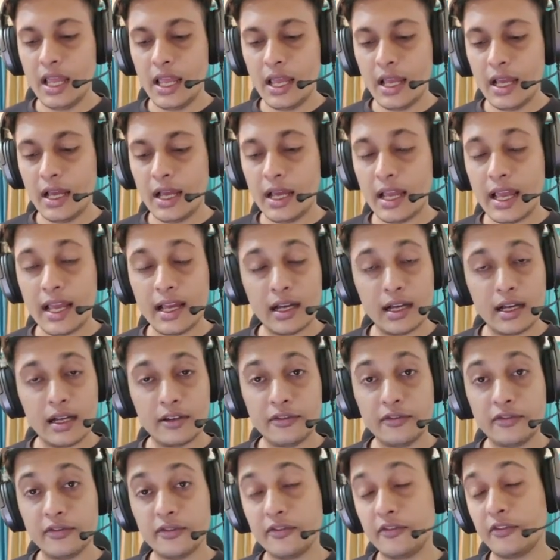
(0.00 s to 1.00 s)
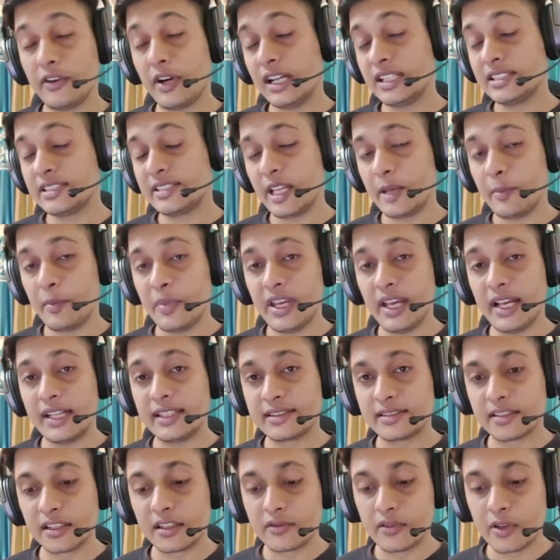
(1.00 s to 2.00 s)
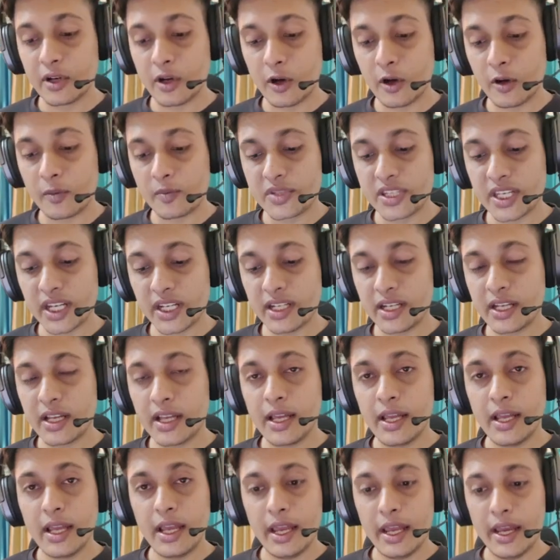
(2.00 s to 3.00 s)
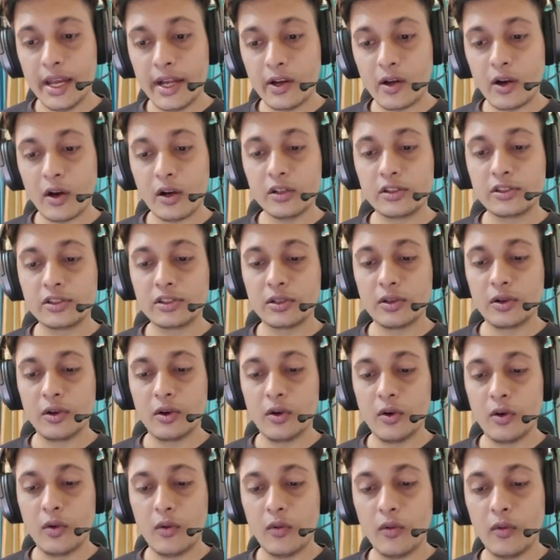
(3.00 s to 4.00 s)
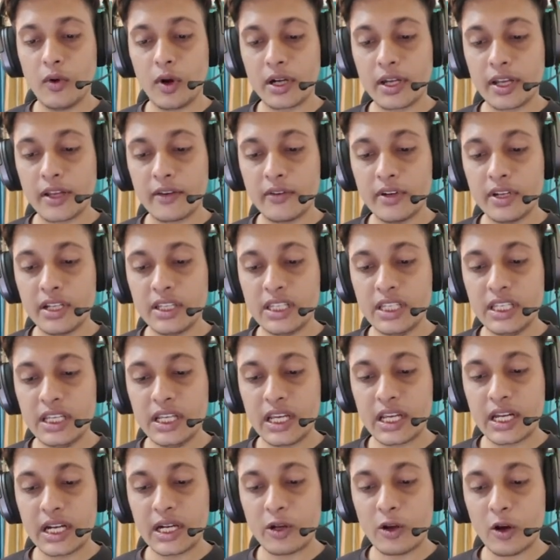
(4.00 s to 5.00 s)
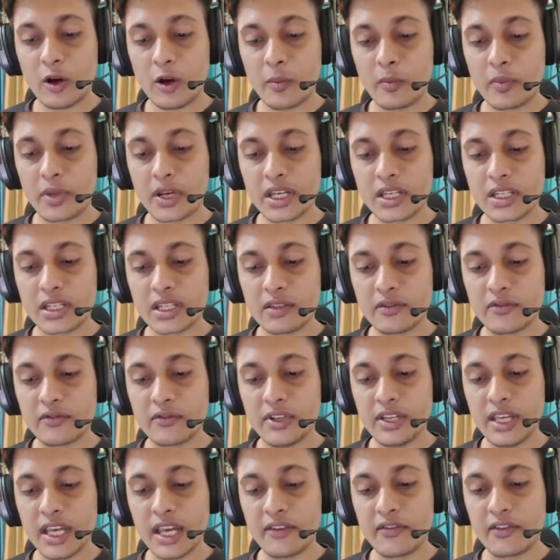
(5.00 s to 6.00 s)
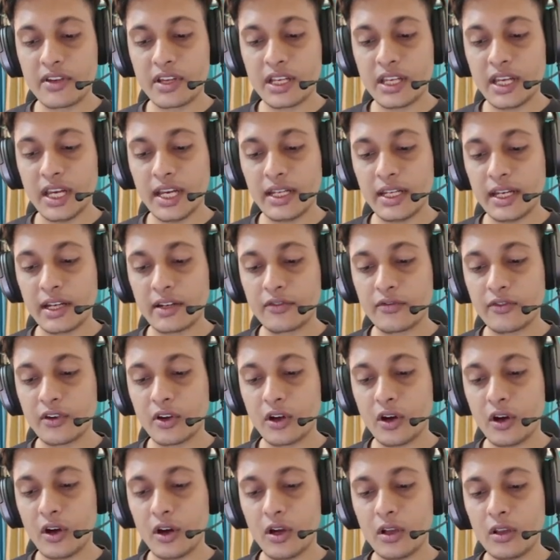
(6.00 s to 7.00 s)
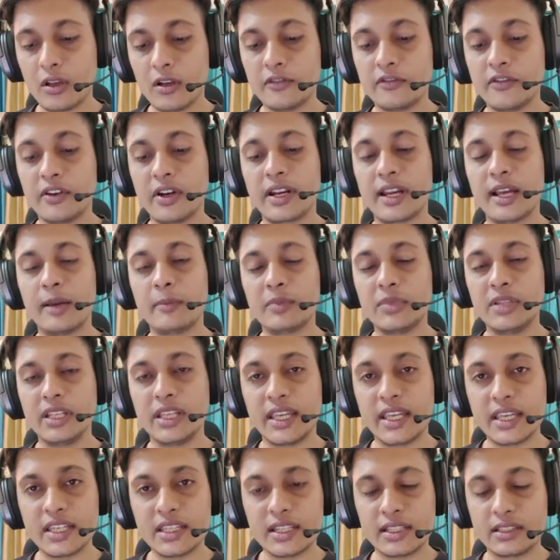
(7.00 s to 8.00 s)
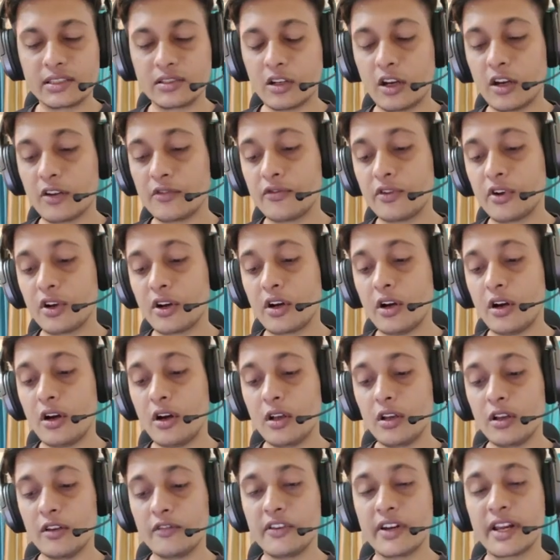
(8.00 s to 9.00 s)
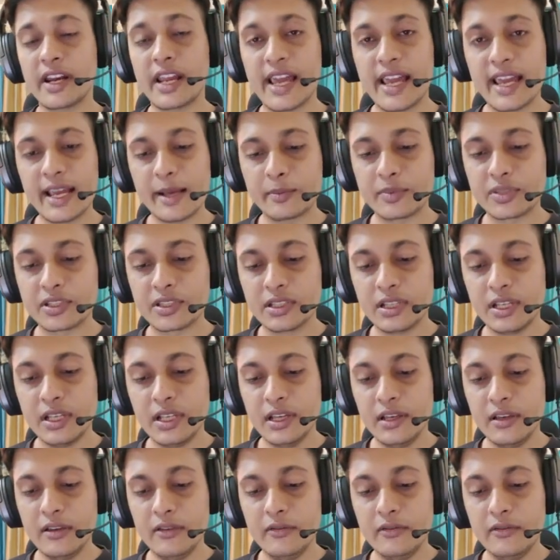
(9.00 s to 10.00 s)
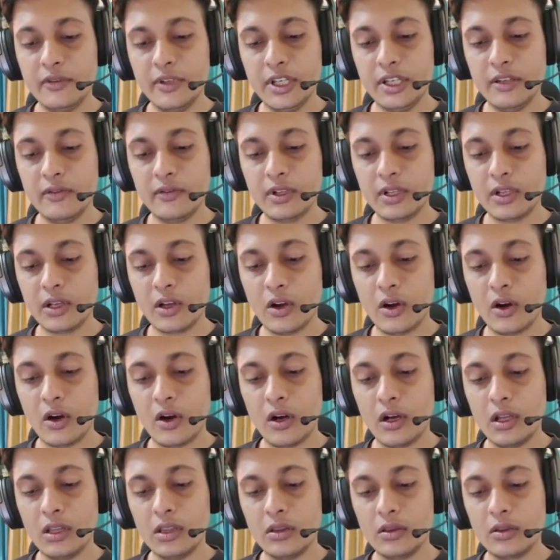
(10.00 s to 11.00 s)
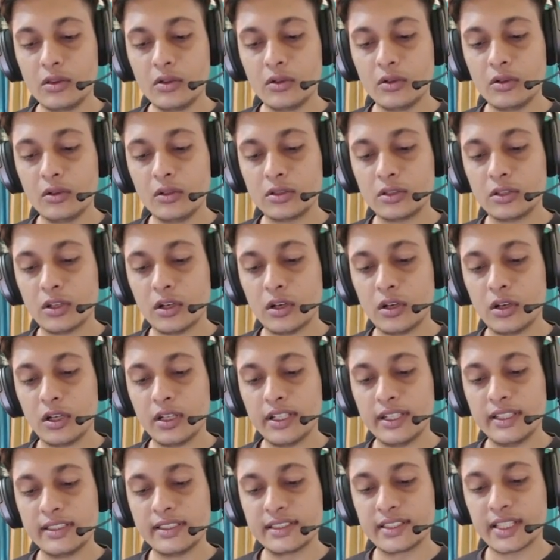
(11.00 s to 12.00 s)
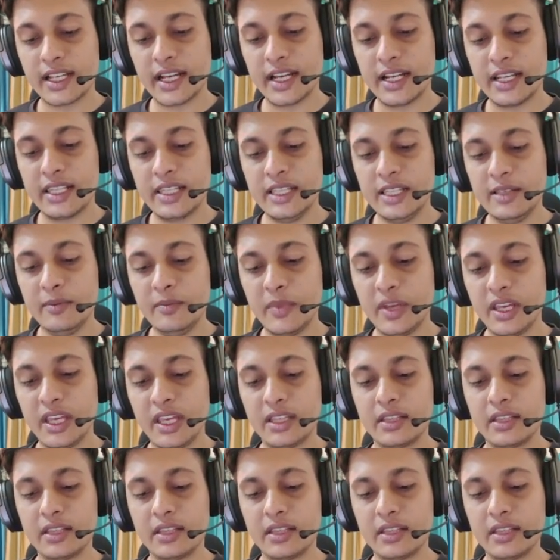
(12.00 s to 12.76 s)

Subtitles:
FastAPI server object, and also whatever the CRUD operation we have created for all of our applications or for all of our apps, we will call those all inside the main.